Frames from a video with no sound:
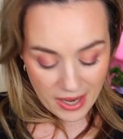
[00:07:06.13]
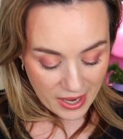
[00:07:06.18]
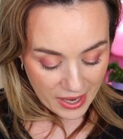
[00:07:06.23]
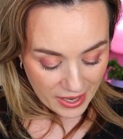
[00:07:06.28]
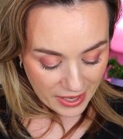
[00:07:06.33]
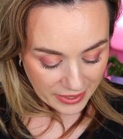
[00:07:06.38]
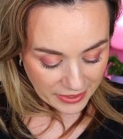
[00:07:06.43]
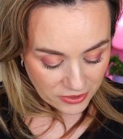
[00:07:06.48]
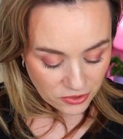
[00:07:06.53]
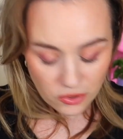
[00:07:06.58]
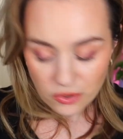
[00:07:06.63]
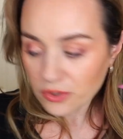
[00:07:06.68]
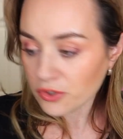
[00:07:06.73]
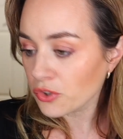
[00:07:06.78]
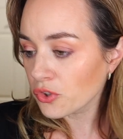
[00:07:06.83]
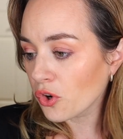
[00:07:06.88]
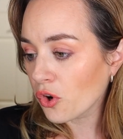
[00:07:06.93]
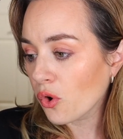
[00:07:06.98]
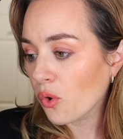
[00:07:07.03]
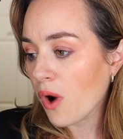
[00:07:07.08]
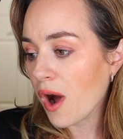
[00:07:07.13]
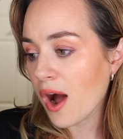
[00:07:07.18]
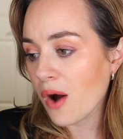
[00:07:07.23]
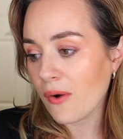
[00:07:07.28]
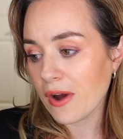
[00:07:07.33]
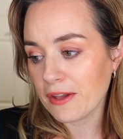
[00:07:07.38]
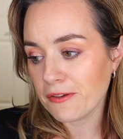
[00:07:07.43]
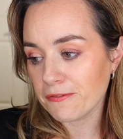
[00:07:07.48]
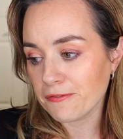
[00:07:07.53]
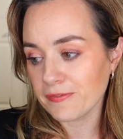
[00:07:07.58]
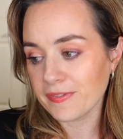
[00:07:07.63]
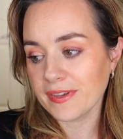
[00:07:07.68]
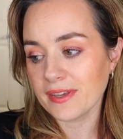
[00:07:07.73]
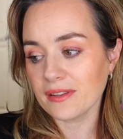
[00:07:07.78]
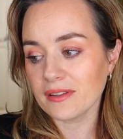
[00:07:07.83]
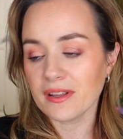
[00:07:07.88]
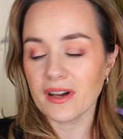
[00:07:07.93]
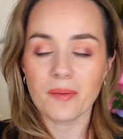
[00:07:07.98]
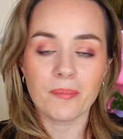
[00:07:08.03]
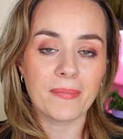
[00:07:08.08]
I don't know how I
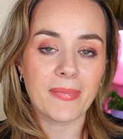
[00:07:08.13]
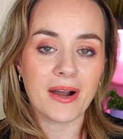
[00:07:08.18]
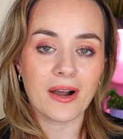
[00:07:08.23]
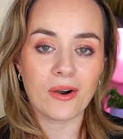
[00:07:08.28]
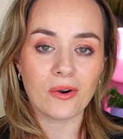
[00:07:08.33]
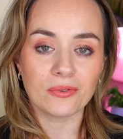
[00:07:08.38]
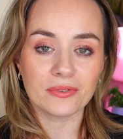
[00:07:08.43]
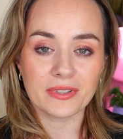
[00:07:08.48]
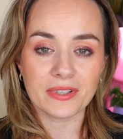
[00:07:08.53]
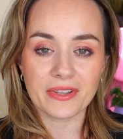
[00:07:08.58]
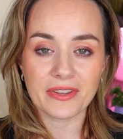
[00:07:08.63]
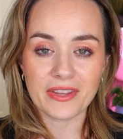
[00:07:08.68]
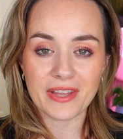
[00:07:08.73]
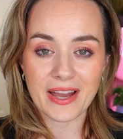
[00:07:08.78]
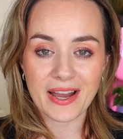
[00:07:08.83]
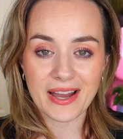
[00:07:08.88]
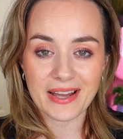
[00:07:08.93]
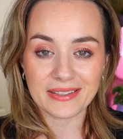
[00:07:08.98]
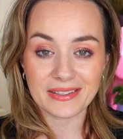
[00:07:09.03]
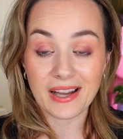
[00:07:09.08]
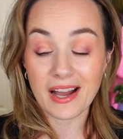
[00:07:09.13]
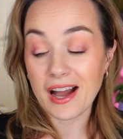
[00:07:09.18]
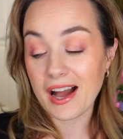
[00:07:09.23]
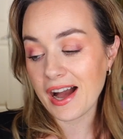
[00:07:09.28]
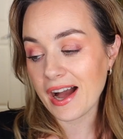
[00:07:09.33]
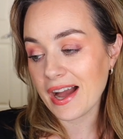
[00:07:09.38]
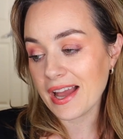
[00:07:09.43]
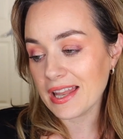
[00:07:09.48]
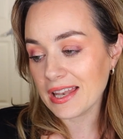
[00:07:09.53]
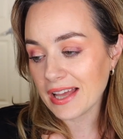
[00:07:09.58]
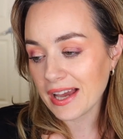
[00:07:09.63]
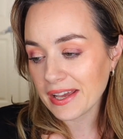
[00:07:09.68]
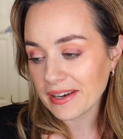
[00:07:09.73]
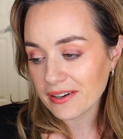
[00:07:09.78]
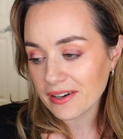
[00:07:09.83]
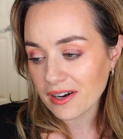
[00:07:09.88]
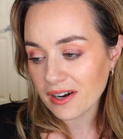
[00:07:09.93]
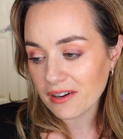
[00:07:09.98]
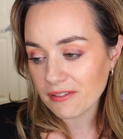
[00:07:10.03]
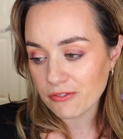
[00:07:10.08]
feel about that highlighter.